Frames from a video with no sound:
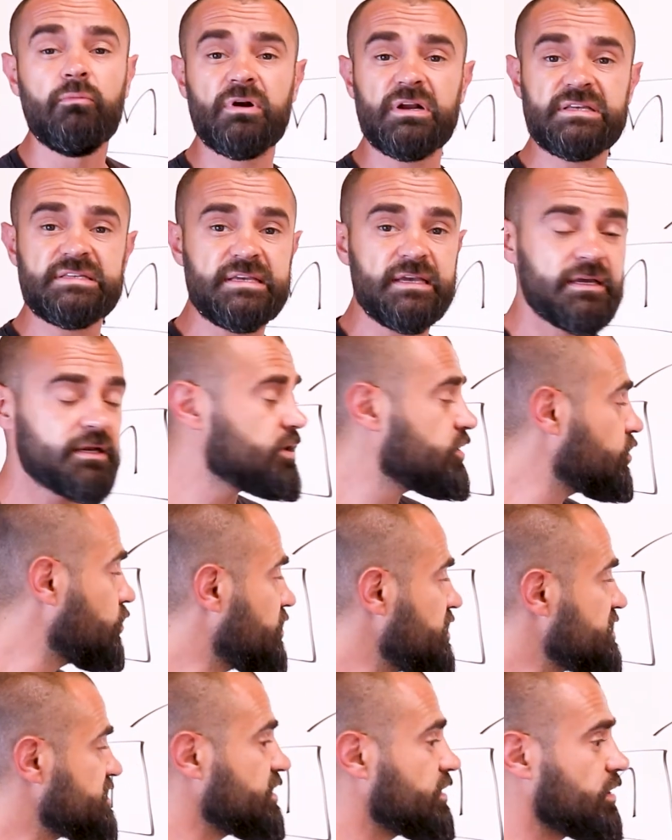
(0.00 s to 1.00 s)
What is he gonna
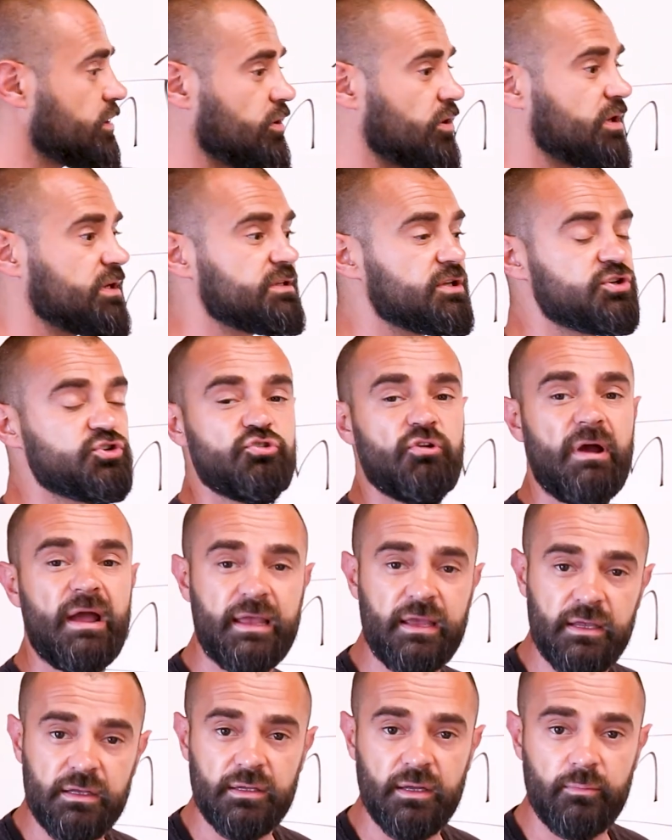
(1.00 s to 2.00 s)
do? He's gonna look at the
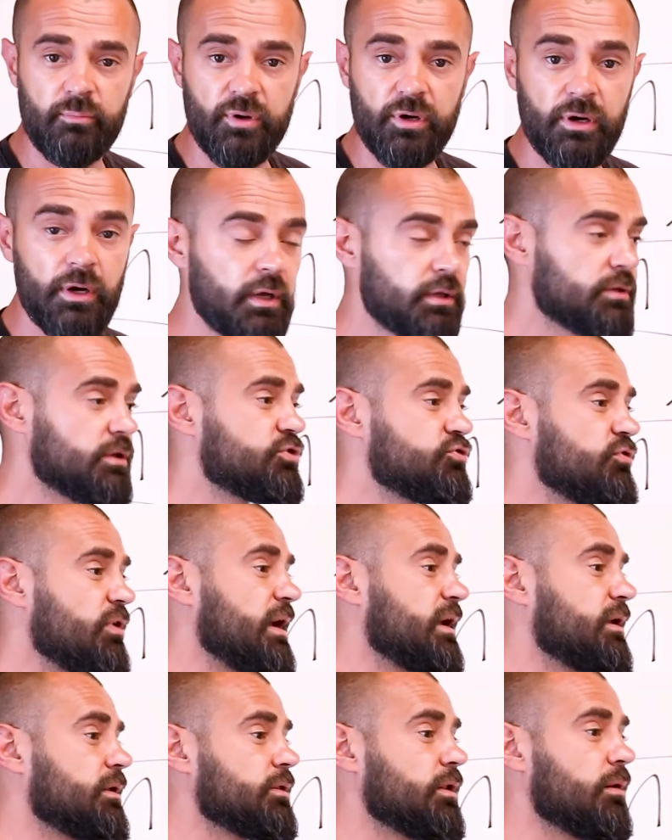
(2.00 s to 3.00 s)
tracking number. The
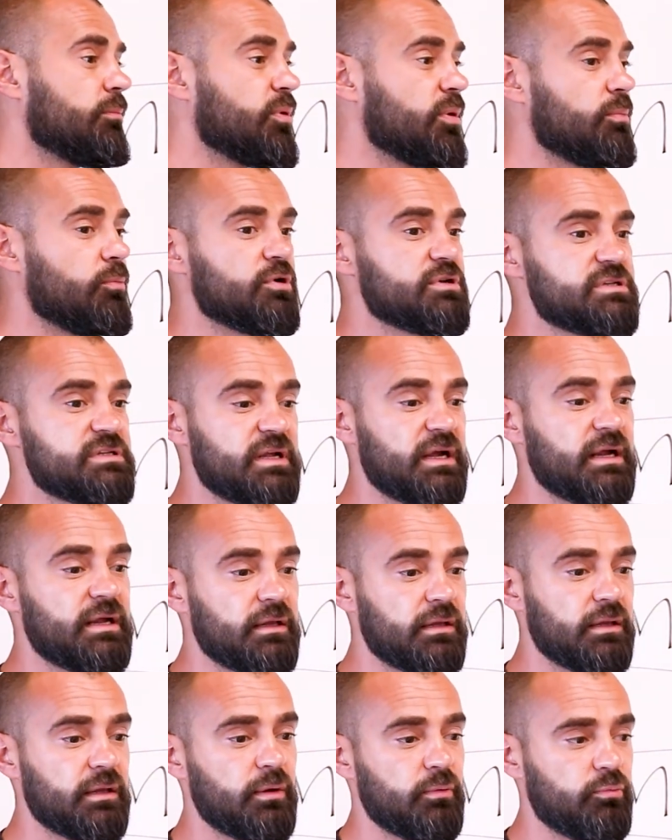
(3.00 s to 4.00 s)
tracking number most
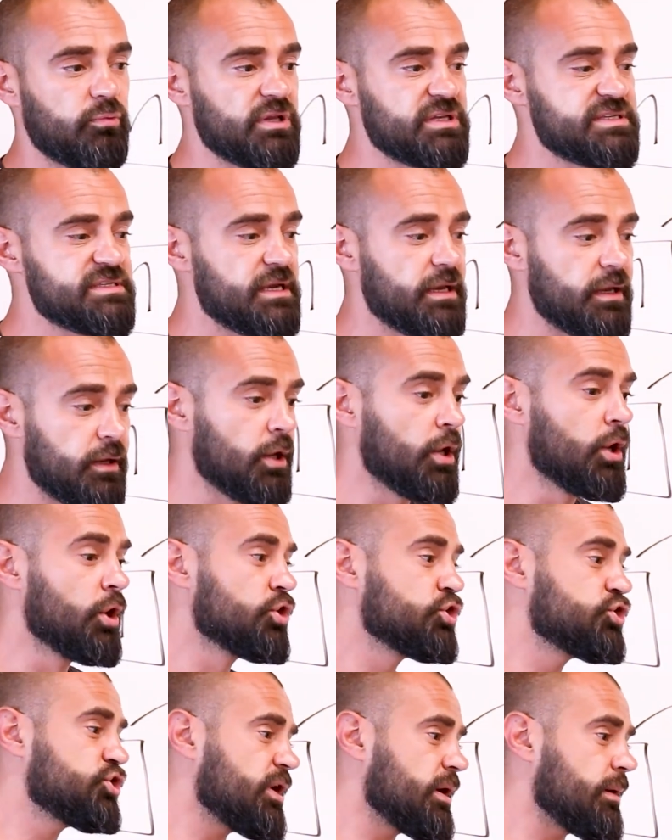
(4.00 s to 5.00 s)
likely will say
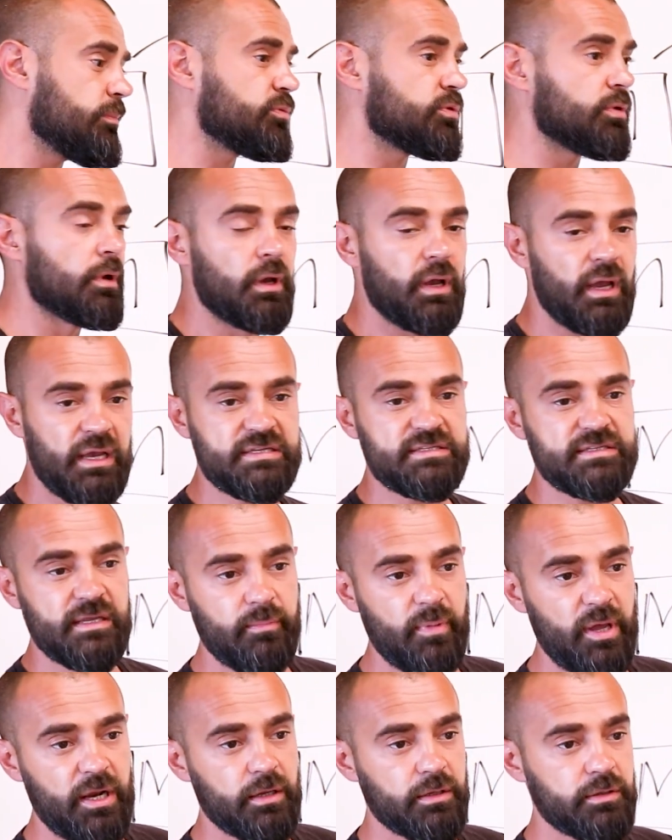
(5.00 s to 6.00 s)
shipped,
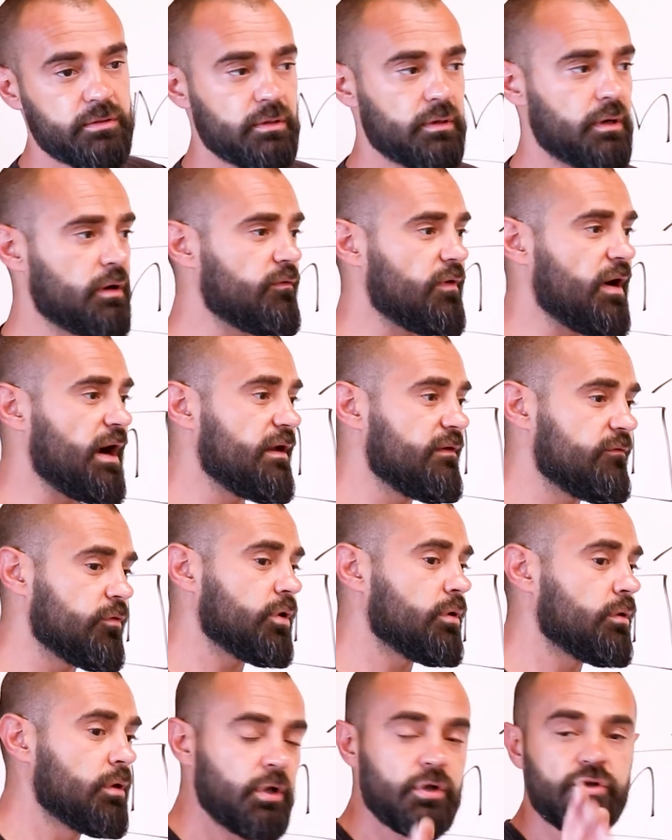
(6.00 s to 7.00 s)
estimated
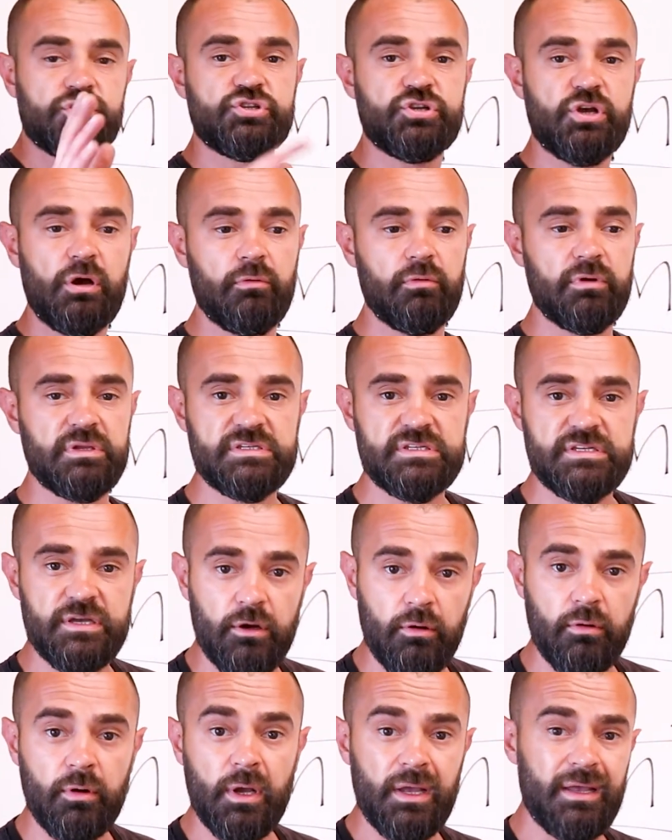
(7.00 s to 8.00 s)
arrival,
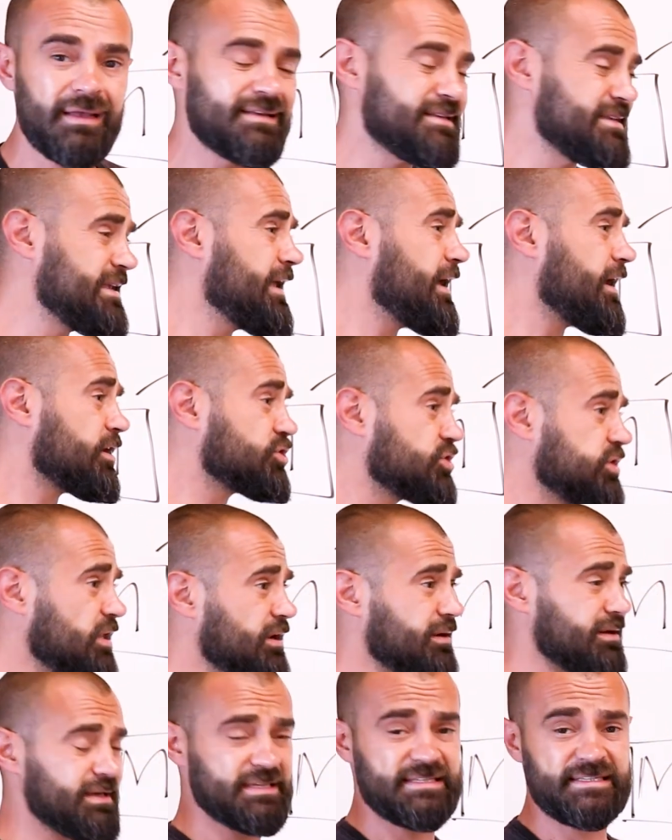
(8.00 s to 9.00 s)
so-and-so. Is he
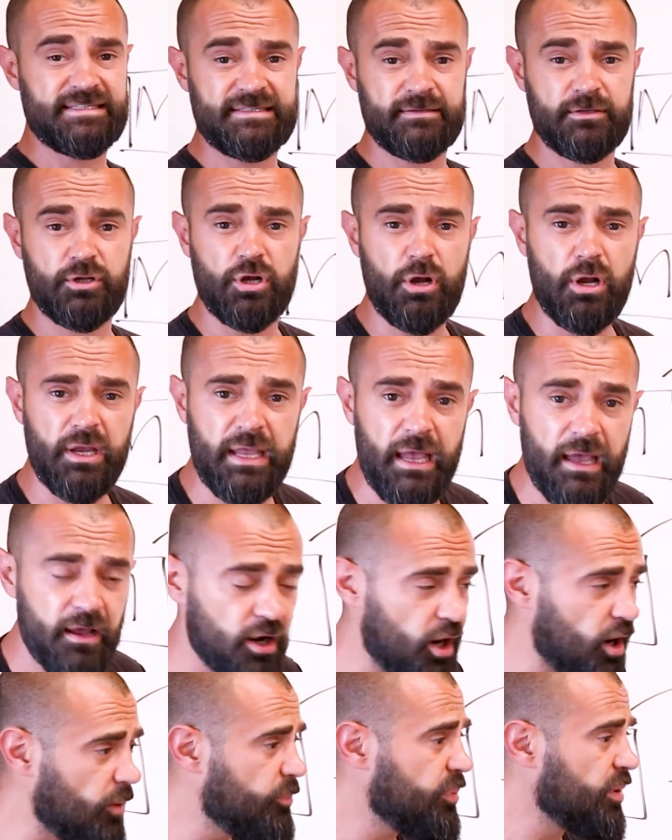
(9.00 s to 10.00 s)
actually gonna
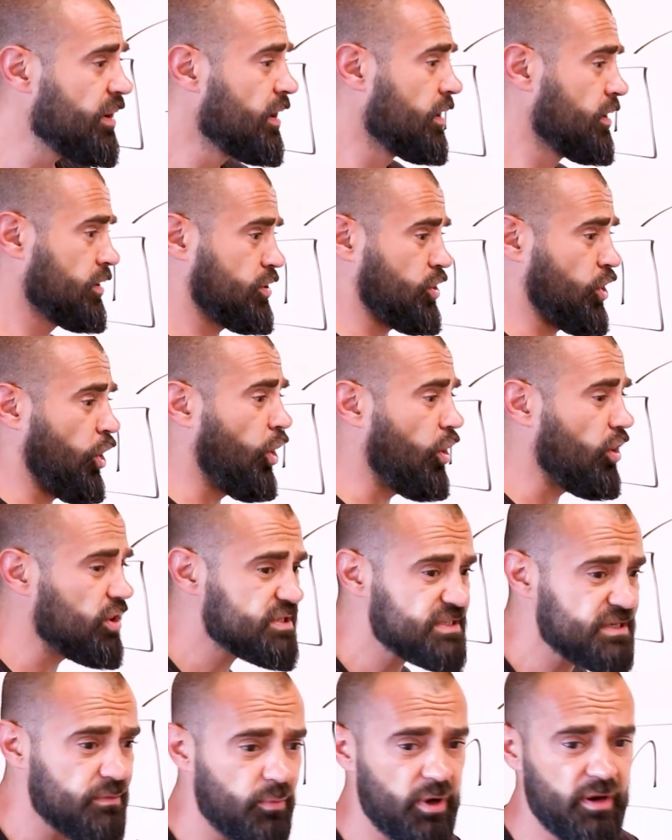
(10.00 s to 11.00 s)
get up,
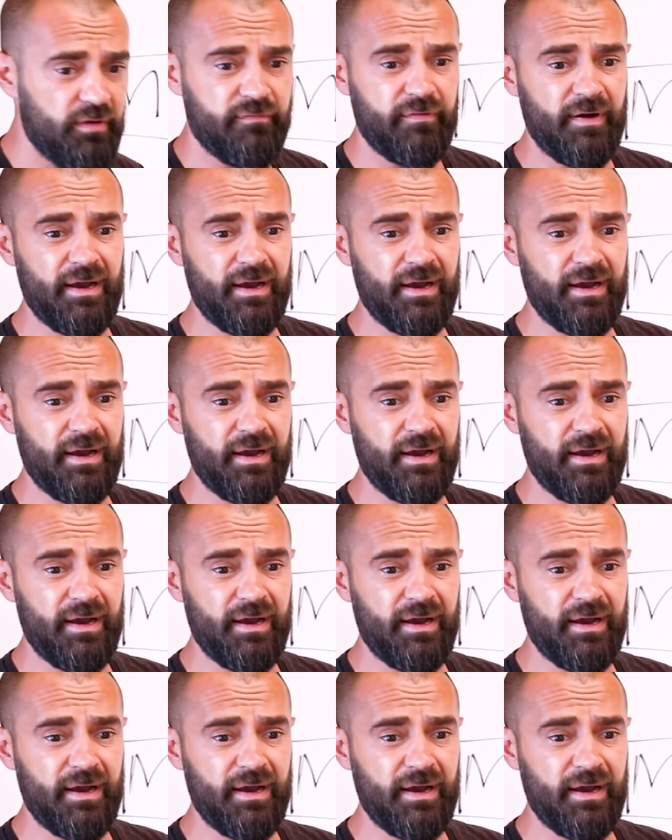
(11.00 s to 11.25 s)
call someone,